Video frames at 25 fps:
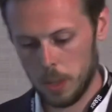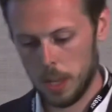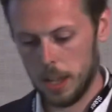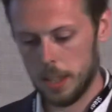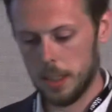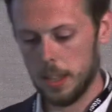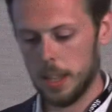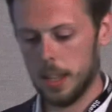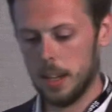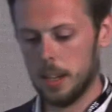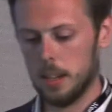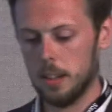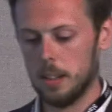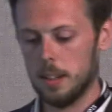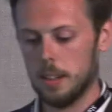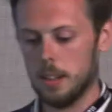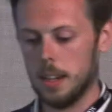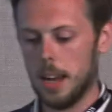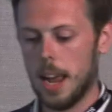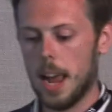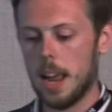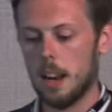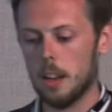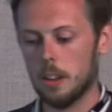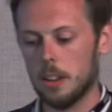And
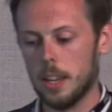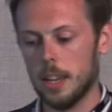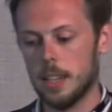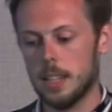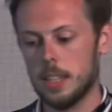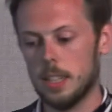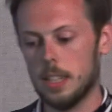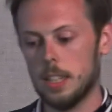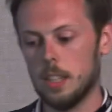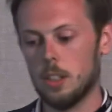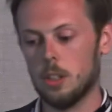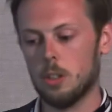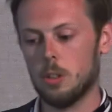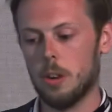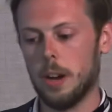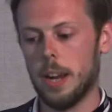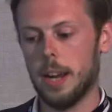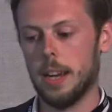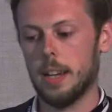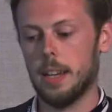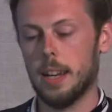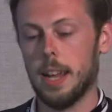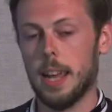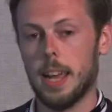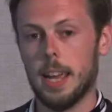then allocated each
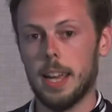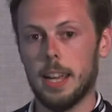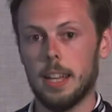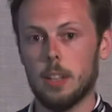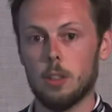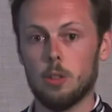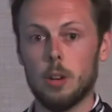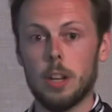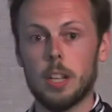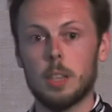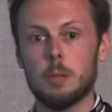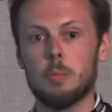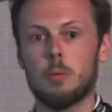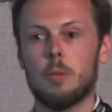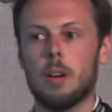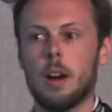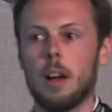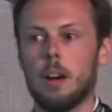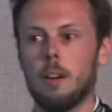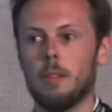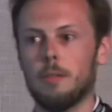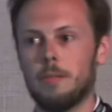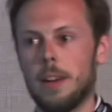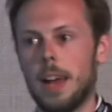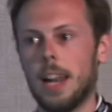train a trains per
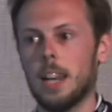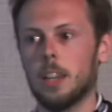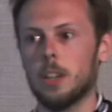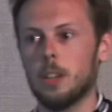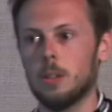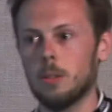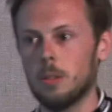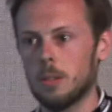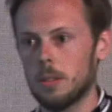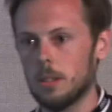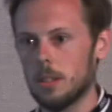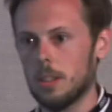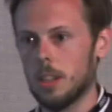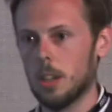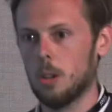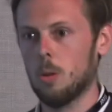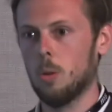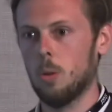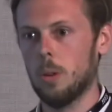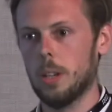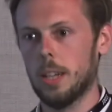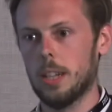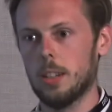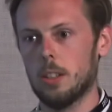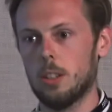hour value
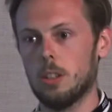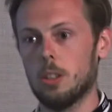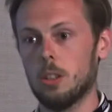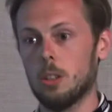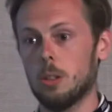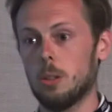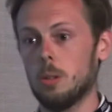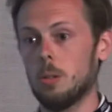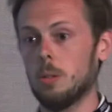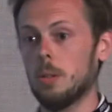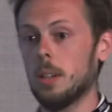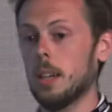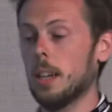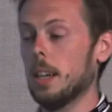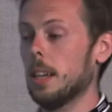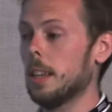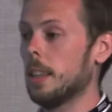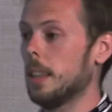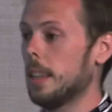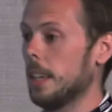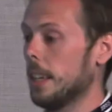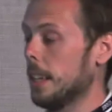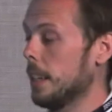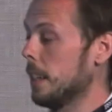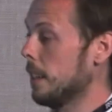according to
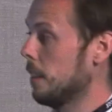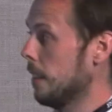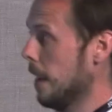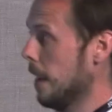the